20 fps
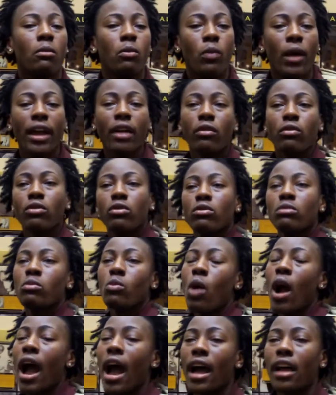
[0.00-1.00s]
Weight room
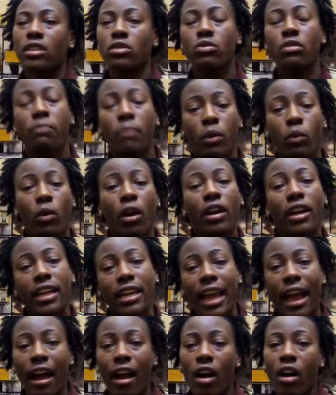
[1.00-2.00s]
wise, we've been
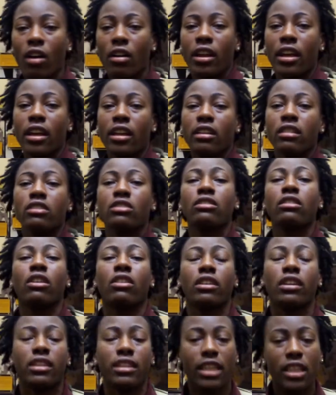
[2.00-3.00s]
working out and, you
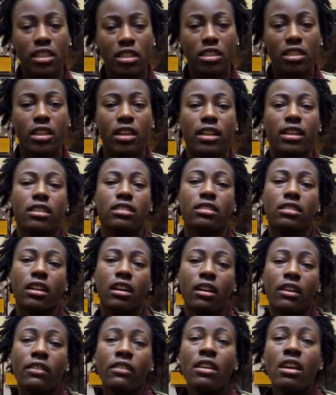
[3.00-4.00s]
know, conditioning and
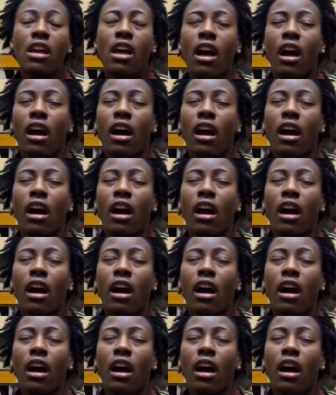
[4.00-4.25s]
stuff.